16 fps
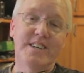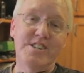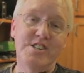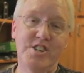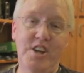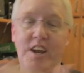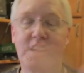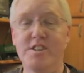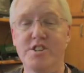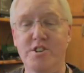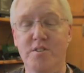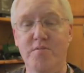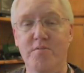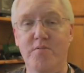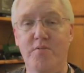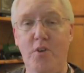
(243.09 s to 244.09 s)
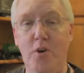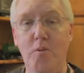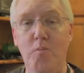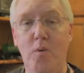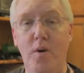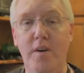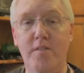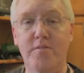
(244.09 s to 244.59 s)
change your
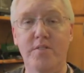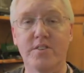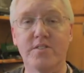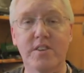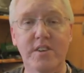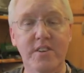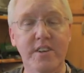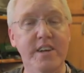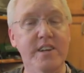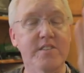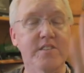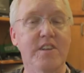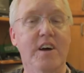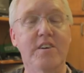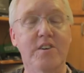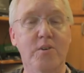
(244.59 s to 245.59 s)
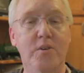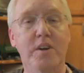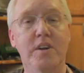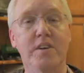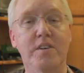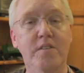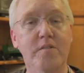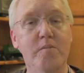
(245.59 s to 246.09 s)
firmware physically. It's not
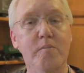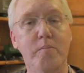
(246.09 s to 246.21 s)
going to